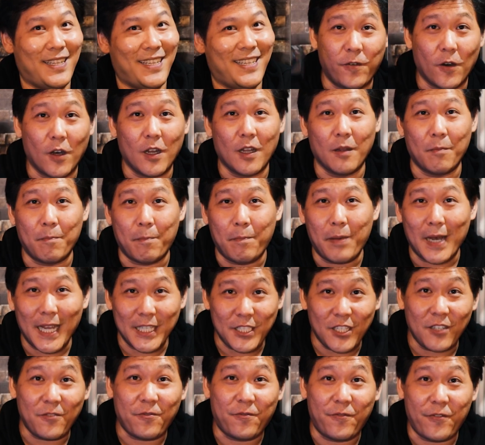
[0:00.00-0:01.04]
For a
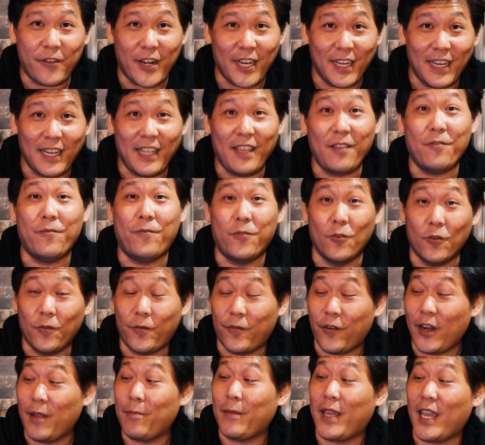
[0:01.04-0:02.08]
budget-friendly
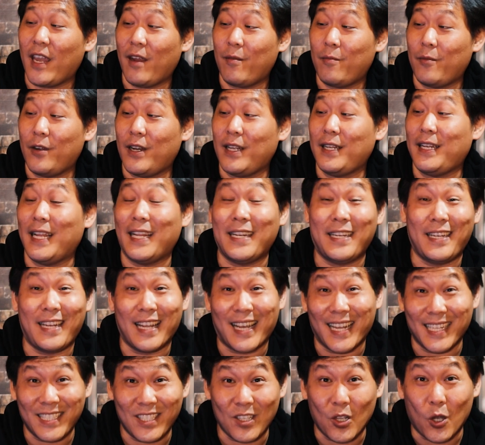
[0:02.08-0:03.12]
full-frame camera that
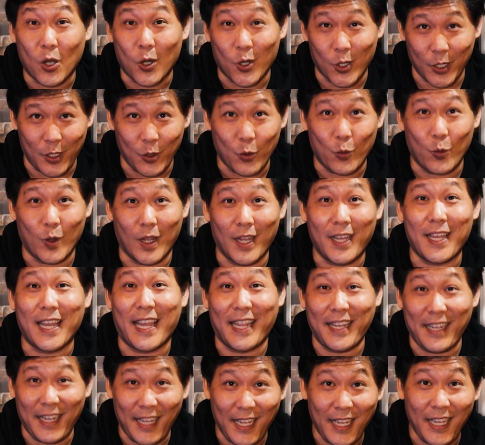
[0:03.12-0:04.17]
does all the work
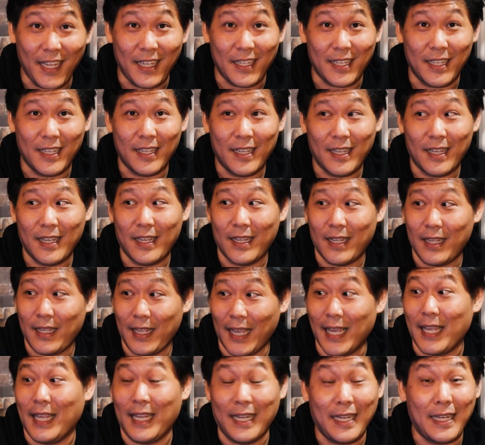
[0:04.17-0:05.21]
I need,
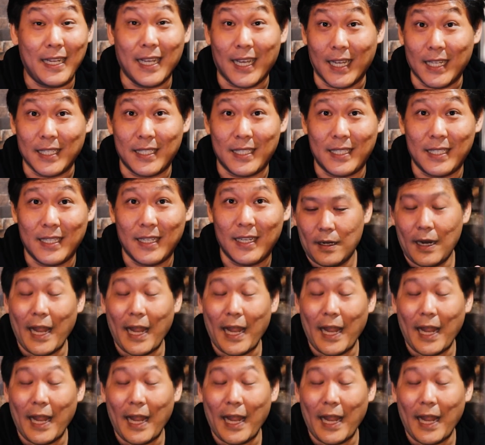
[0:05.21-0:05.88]
yeah, it does.